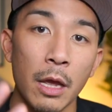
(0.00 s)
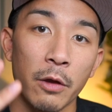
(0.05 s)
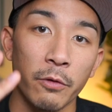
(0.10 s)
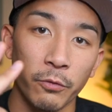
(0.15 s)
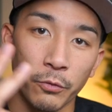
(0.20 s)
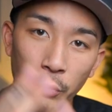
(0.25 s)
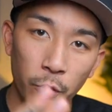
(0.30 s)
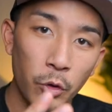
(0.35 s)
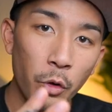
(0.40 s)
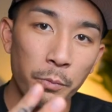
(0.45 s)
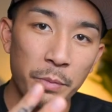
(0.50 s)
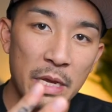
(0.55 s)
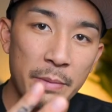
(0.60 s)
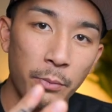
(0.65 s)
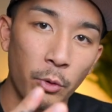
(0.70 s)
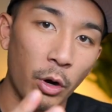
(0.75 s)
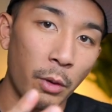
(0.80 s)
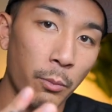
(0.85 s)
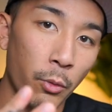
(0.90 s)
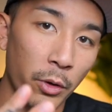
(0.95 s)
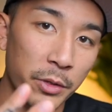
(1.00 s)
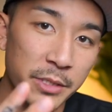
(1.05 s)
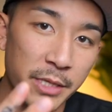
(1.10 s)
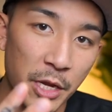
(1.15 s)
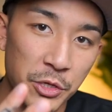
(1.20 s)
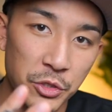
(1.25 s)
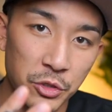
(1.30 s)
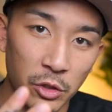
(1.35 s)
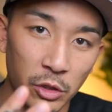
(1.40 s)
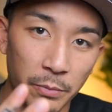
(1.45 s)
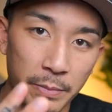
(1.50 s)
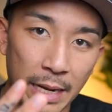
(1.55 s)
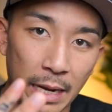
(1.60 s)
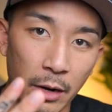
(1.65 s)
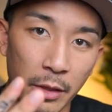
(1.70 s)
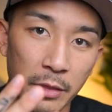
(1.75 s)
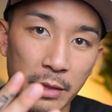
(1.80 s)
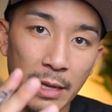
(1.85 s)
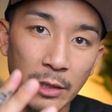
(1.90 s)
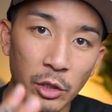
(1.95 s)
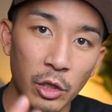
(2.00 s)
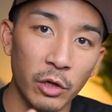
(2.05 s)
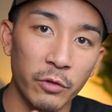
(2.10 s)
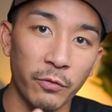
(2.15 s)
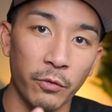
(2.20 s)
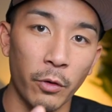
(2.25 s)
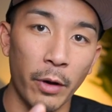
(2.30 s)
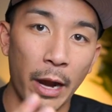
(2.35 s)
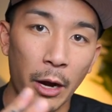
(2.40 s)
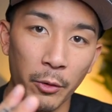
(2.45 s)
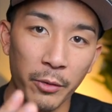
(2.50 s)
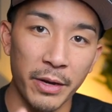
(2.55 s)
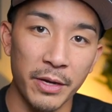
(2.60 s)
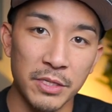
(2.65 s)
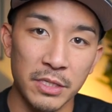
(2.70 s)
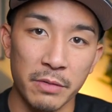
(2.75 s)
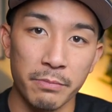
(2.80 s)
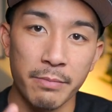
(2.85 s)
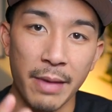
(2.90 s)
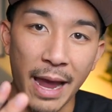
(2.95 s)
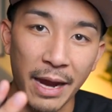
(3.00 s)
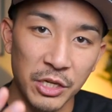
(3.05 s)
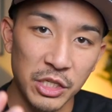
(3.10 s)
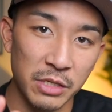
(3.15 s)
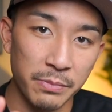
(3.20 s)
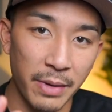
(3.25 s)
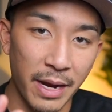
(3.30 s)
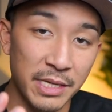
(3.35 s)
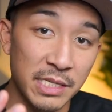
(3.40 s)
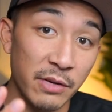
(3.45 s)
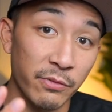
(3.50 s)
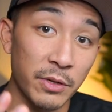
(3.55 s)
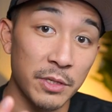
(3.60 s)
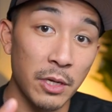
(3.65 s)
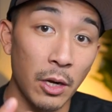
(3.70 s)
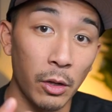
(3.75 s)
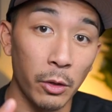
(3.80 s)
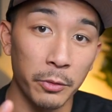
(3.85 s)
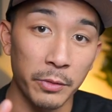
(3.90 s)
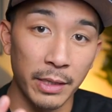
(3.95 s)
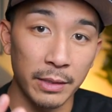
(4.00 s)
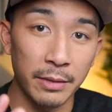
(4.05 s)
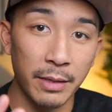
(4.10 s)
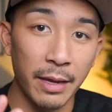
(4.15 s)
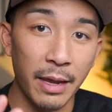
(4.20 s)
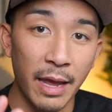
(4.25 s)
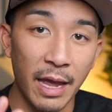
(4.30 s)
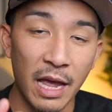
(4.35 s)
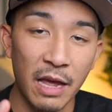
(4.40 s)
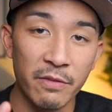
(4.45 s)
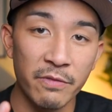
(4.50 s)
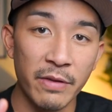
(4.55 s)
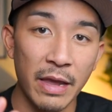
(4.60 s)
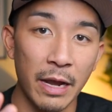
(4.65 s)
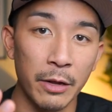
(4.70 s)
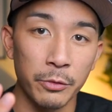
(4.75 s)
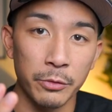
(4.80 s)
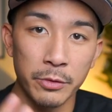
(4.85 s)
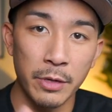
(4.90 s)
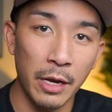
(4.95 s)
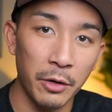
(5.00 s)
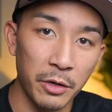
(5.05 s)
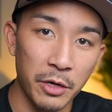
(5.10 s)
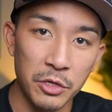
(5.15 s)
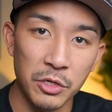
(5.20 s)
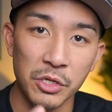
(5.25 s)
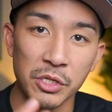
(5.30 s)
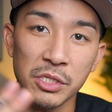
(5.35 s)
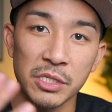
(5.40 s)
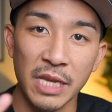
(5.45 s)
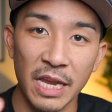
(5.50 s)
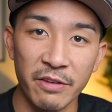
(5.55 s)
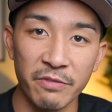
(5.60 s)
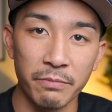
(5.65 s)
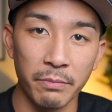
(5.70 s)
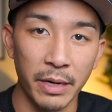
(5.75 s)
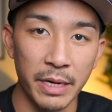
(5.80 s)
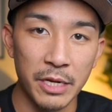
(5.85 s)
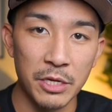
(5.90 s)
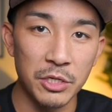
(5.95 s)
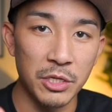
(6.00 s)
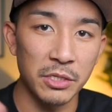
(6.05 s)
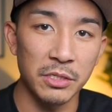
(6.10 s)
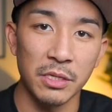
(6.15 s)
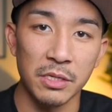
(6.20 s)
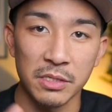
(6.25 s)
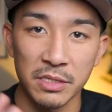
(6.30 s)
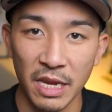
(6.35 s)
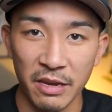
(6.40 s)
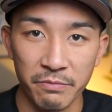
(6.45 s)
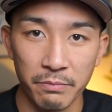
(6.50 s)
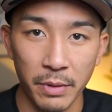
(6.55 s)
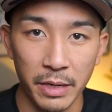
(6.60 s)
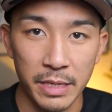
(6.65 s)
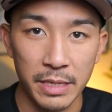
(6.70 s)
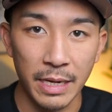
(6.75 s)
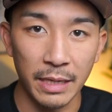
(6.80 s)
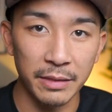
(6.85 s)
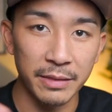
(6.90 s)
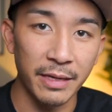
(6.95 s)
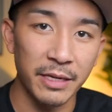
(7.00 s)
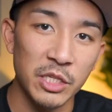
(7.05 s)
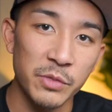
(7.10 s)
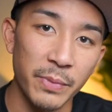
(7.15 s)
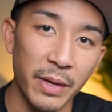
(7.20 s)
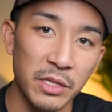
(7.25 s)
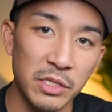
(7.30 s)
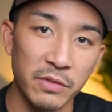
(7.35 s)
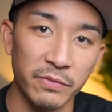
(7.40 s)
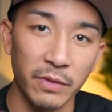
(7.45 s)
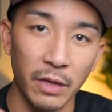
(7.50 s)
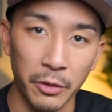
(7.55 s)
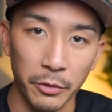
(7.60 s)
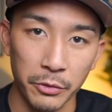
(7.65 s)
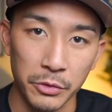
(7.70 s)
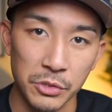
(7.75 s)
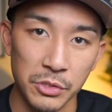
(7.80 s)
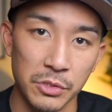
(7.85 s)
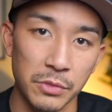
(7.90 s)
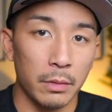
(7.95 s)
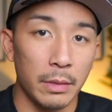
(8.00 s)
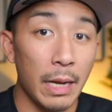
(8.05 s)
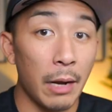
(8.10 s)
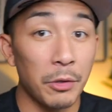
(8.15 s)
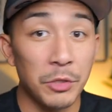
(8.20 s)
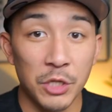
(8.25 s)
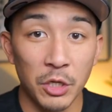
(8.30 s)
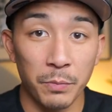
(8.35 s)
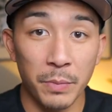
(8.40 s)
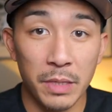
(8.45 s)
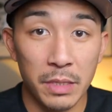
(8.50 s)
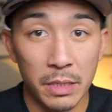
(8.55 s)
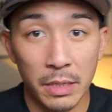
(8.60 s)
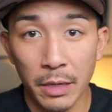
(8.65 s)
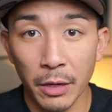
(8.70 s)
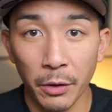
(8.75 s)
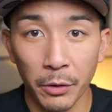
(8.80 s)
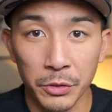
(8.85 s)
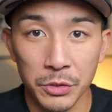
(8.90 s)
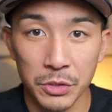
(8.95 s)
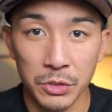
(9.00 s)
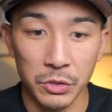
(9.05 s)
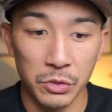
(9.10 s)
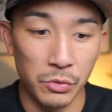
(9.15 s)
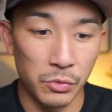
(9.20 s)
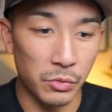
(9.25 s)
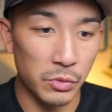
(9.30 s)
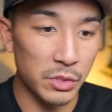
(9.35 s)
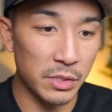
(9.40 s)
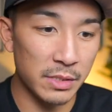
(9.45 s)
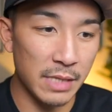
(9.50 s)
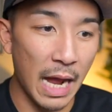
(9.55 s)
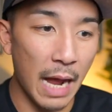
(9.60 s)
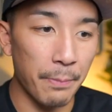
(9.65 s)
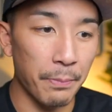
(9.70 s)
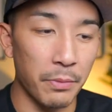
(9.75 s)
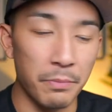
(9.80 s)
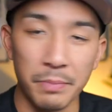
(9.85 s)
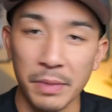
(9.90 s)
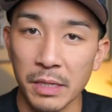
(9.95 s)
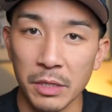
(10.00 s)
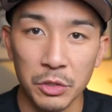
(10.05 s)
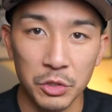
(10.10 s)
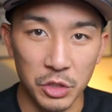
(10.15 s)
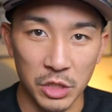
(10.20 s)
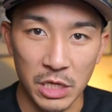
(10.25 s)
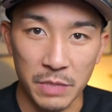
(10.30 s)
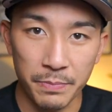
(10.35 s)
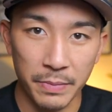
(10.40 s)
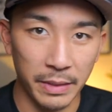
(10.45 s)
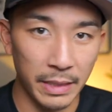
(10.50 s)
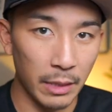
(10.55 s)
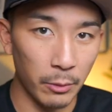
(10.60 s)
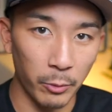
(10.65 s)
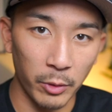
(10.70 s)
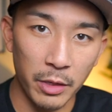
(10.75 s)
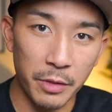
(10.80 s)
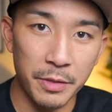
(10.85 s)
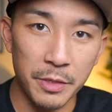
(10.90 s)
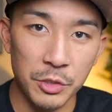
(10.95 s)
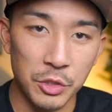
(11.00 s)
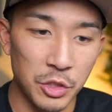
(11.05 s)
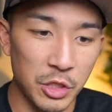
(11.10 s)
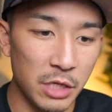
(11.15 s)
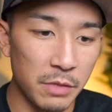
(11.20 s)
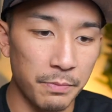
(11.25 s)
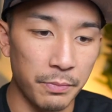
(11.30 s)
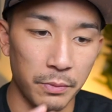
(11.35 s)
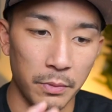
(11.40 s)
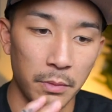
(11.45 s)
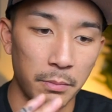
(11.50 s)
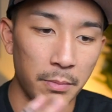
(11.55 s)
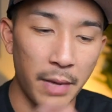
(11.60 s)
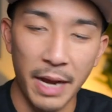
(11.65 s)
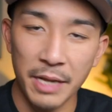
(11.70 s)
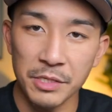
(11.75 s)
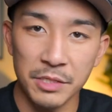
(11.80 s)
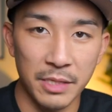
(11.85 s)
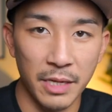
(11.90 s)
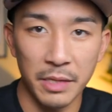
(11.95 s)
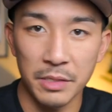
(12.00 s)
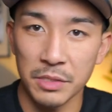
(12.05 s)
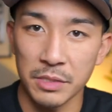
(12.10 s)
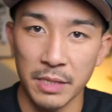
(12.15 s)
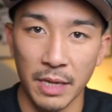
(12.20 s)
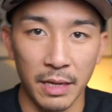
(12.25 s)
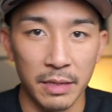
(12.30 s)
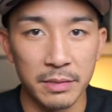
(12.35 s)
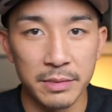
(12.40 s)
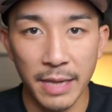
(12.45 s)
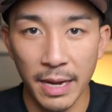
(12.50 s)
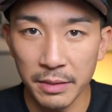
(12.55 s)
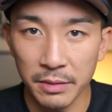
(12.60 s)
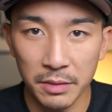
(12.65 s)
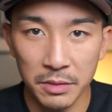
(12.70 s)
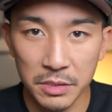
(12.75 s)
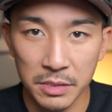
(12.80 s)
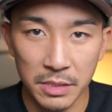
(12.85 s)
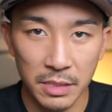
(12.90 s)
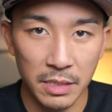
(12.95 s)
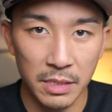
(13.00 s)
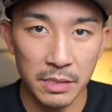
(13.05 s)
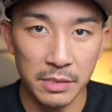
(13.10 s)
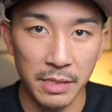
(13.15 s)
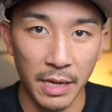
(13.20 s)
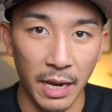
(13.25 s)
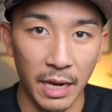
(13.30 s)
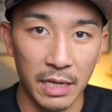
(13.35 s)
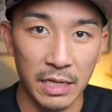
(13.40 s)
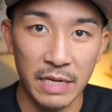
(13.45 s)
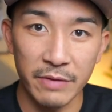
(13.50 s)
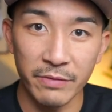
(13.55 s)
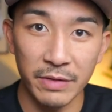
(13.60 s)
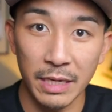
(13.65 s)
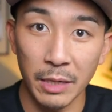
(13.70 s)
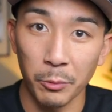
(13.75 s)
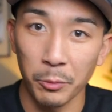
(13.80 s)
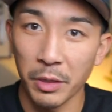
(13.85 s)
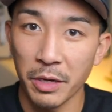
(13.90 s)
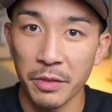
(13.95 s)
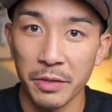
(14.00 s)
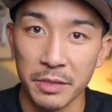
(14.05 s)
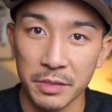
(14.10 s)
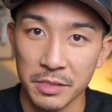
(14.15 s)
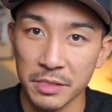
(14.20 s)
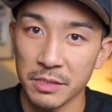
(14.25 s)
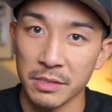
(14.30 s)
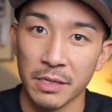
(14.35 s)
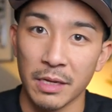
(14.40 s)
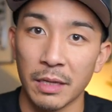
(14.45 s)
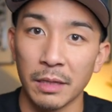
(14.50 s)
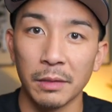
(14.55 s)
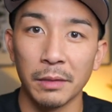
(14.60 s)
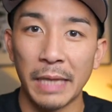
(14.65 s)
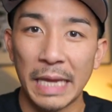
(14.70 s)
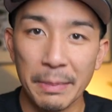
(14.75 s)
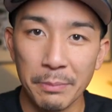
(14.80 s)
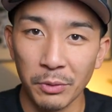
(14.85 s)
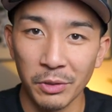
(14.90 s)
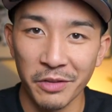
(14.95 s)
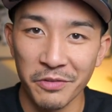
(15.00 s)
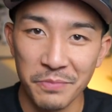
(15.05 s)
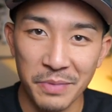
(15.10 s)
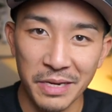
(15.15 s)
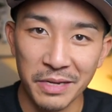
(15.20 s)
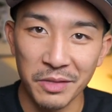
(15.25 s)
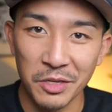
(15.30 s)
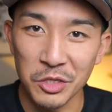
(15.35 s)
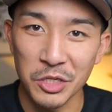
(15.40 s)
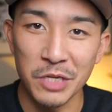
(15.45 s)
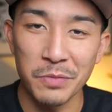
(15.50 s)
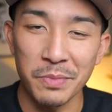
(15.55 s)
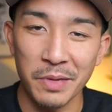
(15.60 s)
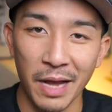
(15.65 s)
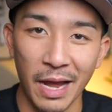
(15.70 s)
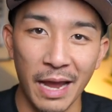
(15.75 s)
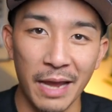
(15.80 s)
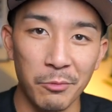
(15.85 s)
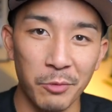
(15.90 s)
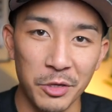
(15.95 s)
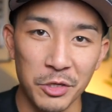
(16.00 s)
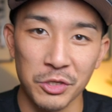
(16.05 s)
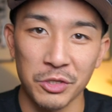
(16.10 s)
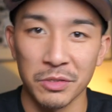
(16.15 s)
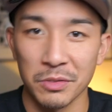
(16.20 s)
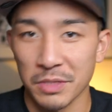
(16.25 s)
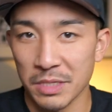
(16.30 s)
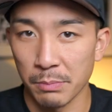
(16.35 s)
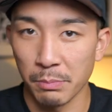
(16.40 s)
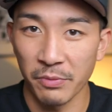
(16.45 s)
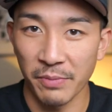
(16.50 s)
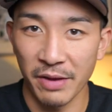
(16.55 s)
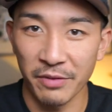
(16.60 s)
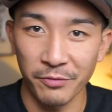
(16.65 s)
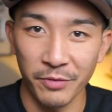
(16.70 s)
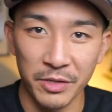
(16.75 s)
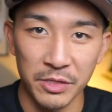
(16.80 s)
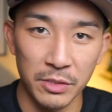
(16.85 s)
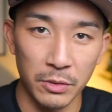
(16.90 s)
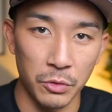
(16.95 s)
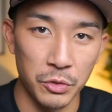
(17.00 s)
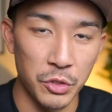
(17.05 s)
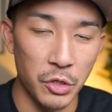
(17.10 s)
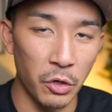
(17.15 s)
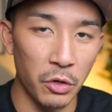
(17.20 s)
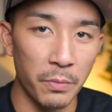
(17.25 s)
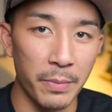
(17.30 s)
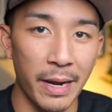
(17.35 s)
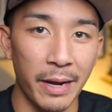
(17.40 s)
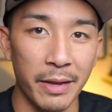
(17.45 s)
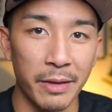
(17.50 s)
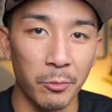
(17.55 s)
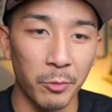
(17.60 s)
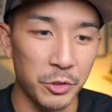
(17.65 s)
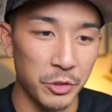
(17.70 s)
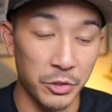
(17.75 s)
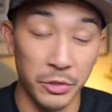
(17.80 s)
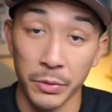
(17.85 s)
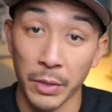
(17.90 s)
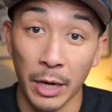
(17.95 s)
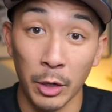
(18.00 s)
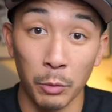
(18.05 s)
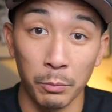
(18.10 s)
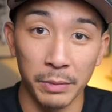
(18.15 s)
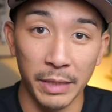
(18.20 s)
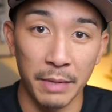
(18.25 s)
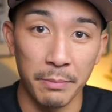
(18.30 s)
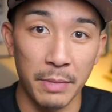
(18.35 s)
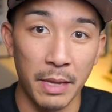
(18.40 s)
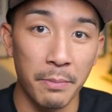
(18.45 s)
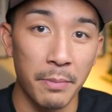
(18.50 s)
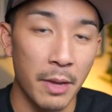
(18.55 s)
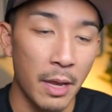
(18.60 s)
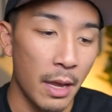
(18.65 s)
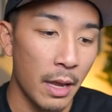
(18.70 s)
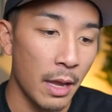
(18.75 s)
Frugal people are more intentional about it. They look for areas to maximize every dollar that they have, and they're not gonna just save money just to save money at the expense of others. Now, it took me years to stop being cheap and get rid of these cheap mindsets and tendencies, and even get rid of this label of being the cheap guy, which some of my friends still joke about it, which I don't blame them.